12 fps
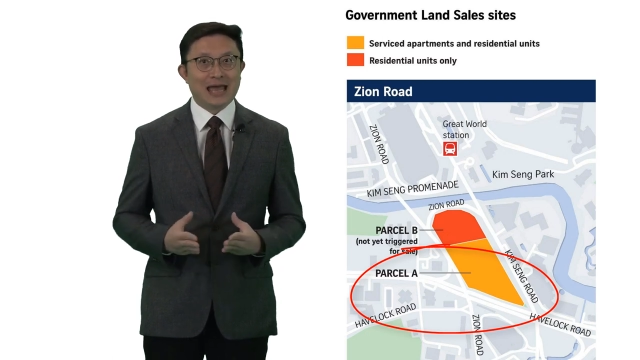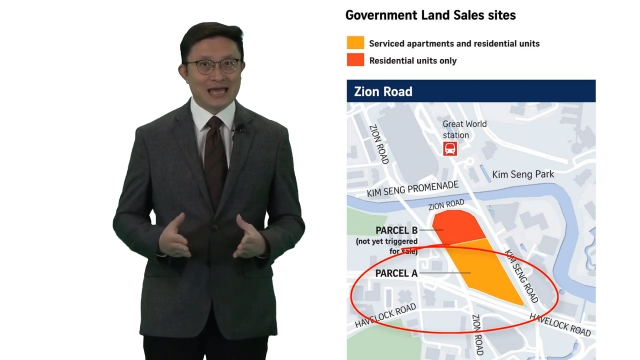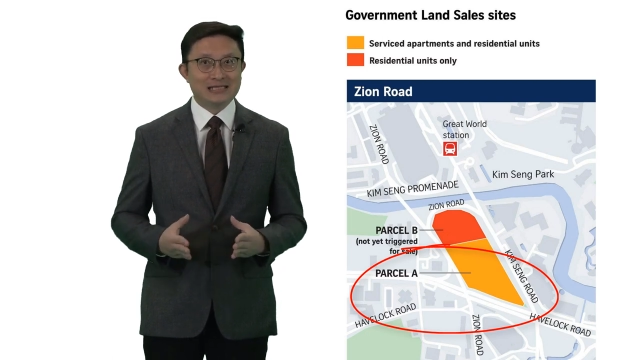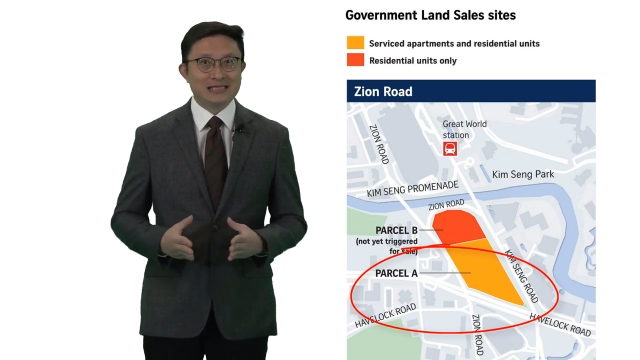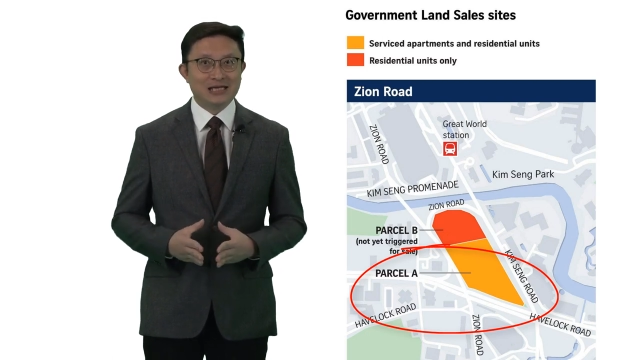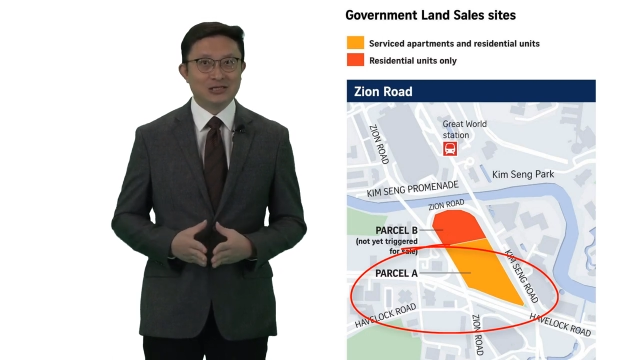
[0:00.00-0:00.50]

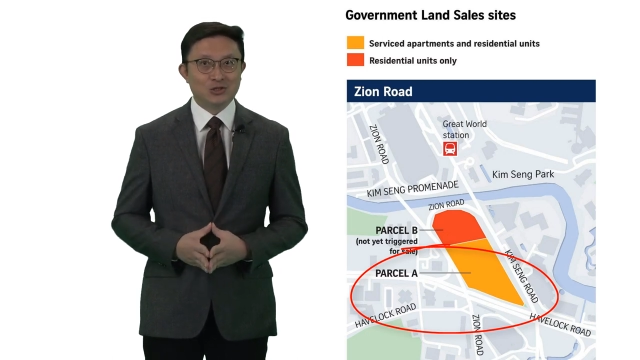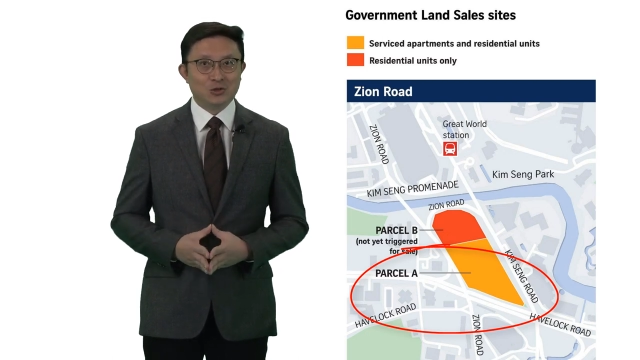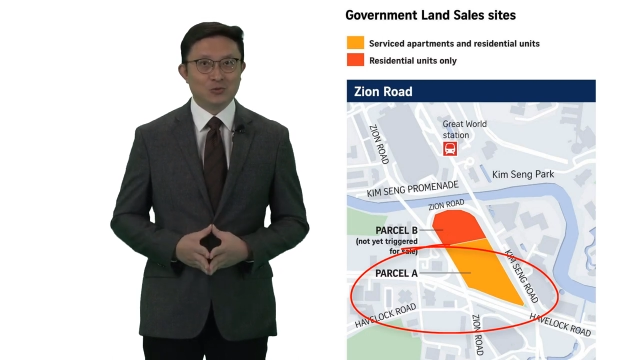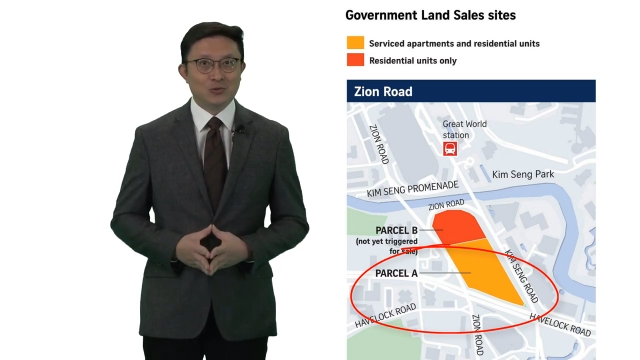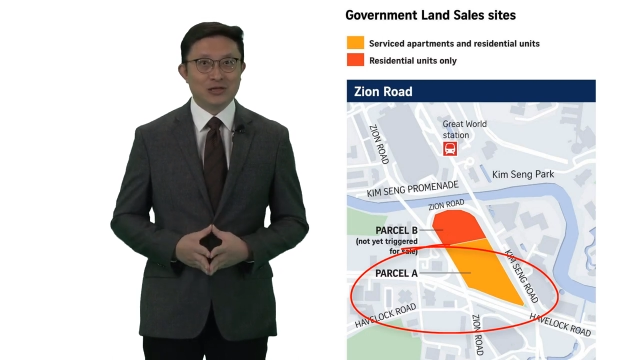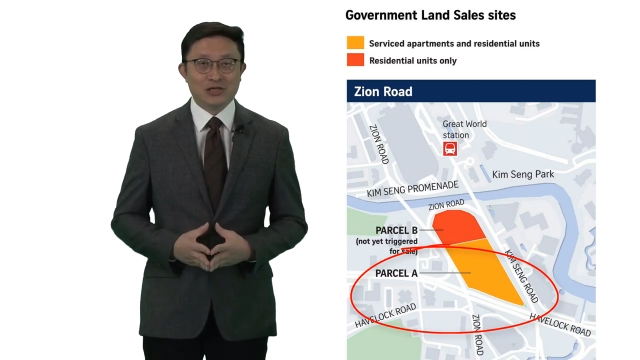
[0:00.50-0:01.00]

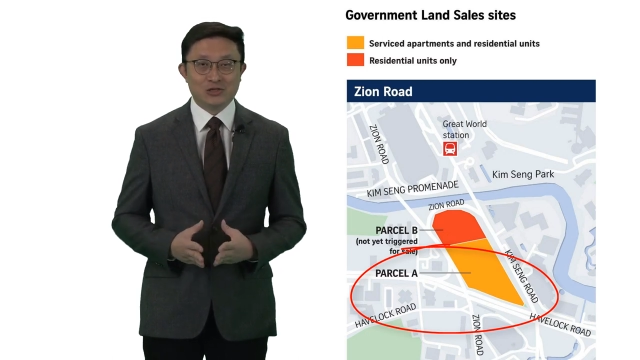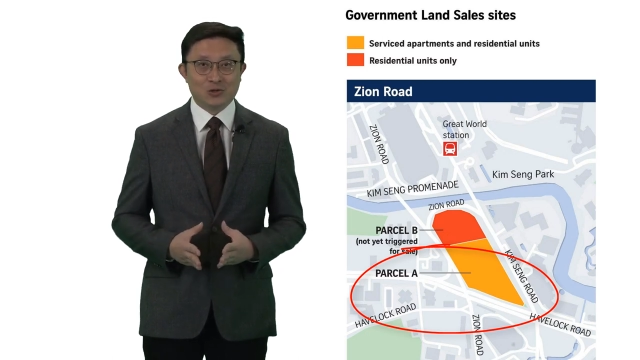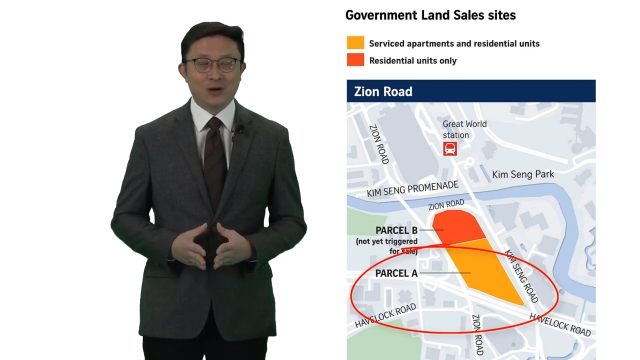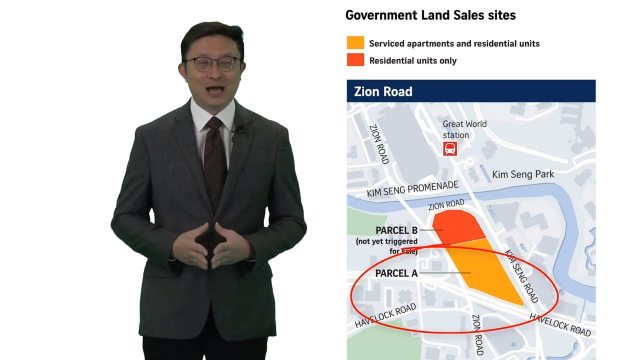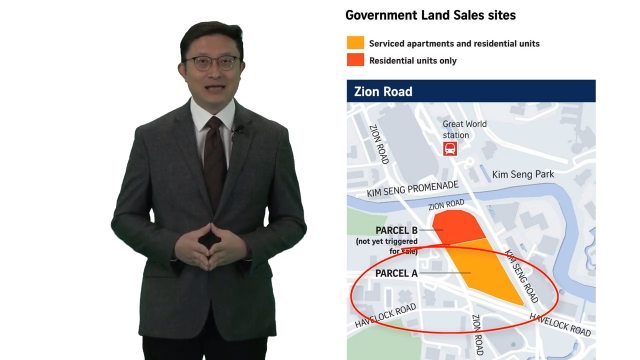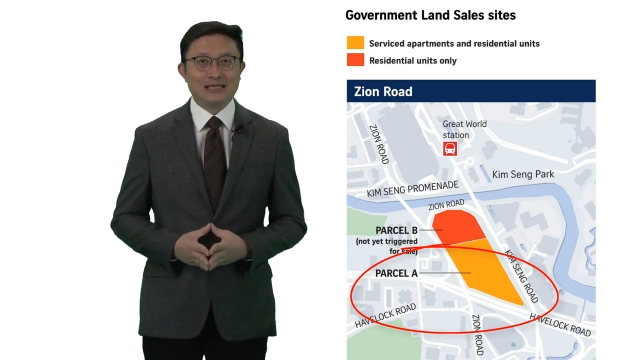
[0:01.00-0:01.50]
SA2, is a
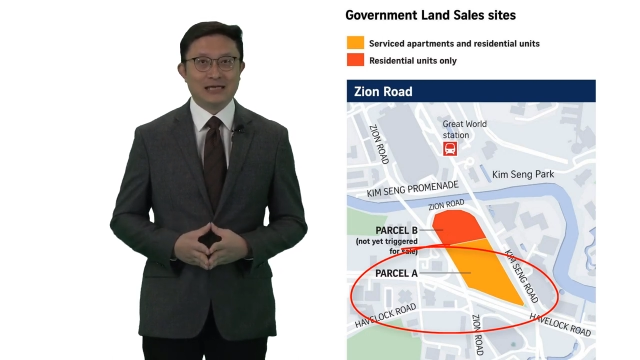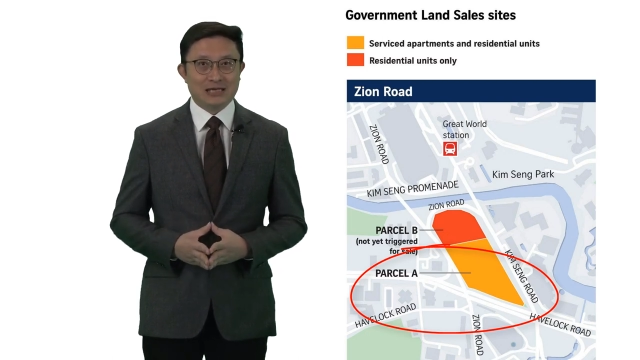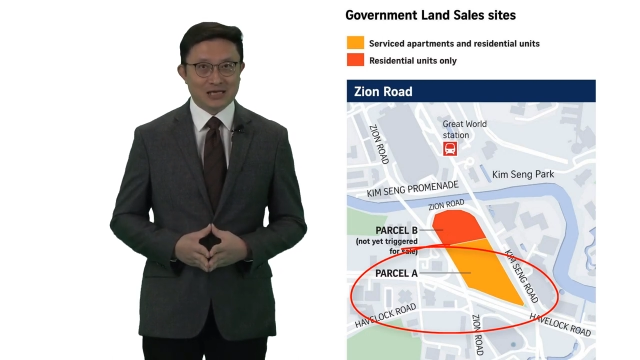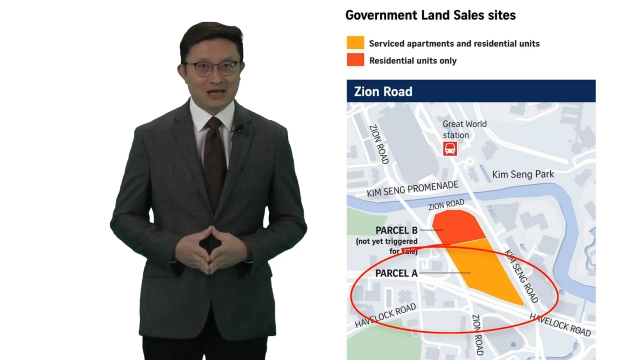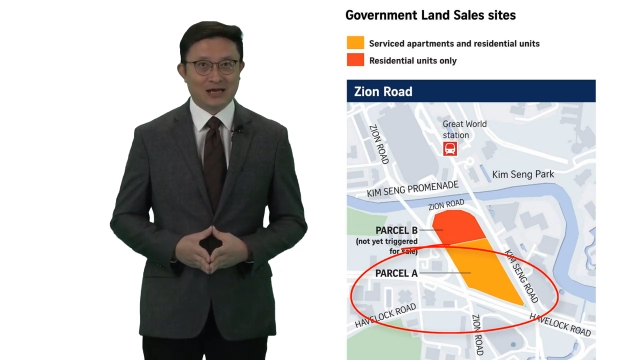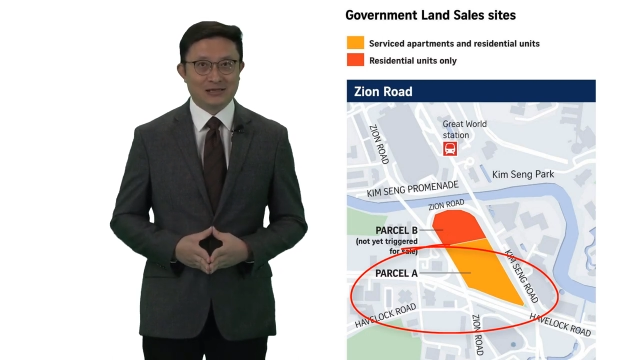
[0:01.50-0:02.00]
new asset
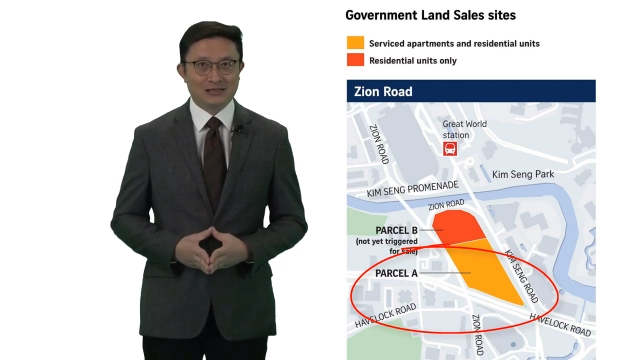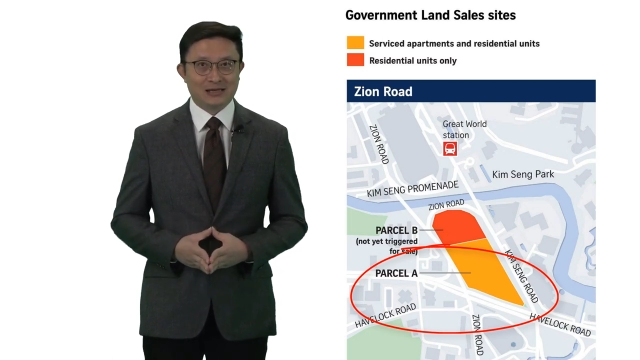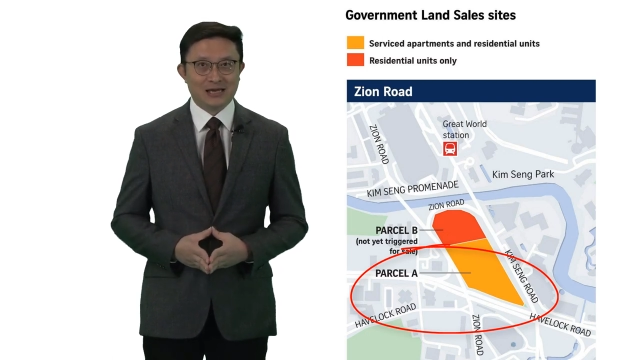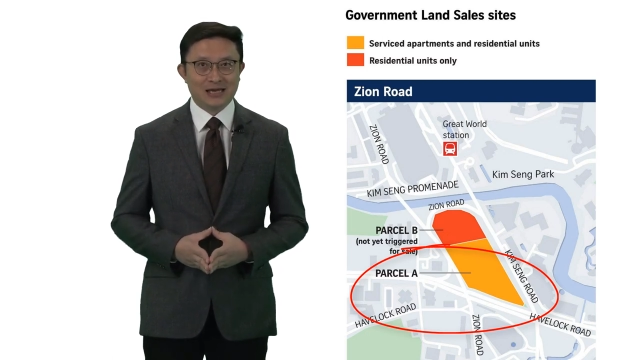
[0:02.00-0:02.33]
class